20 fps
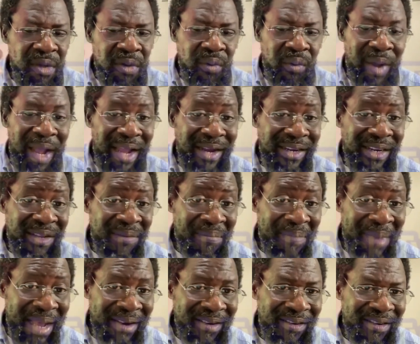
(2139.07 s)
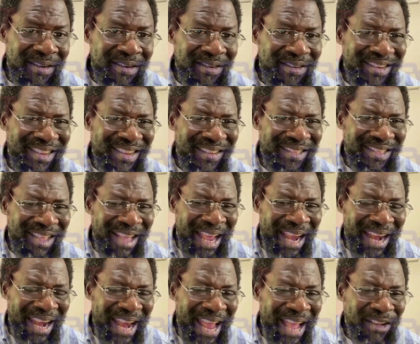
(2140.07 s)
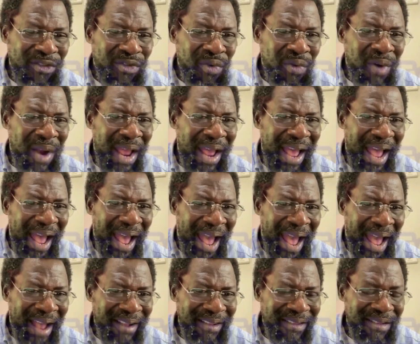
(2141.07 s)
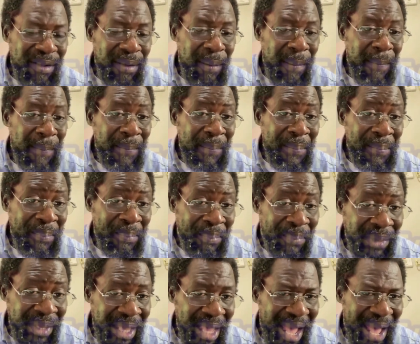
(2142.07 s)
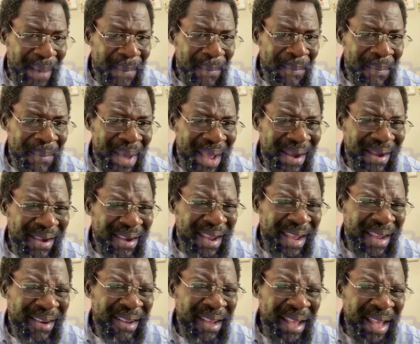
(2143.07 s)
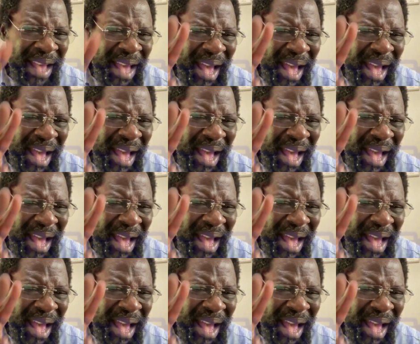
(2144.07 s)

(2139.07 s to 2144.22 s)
We are demanding the Electoral Act be amended.